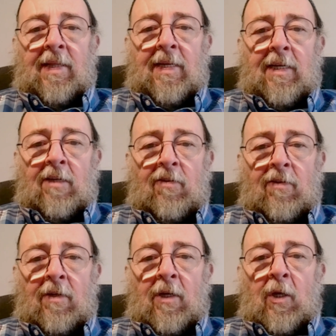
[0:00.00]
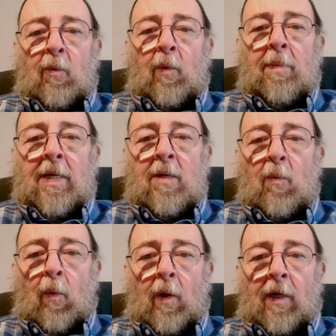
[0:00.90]
This will be
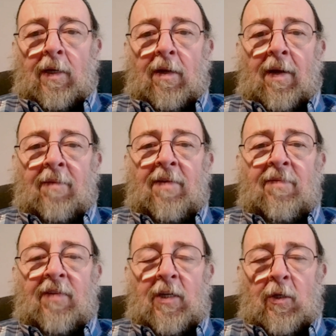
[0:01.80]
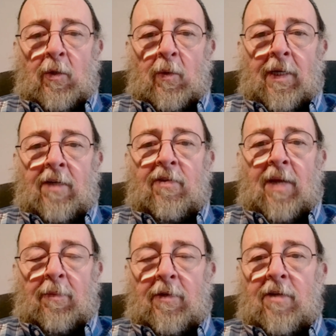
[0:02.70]
one of a few
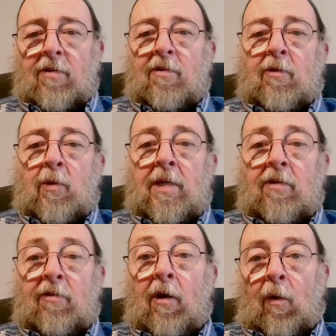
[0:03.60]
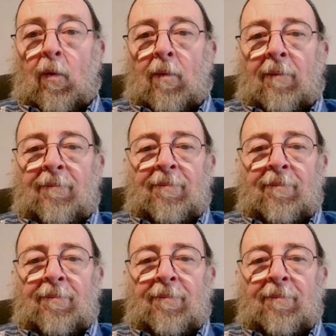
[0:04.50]
exceptions to this goal.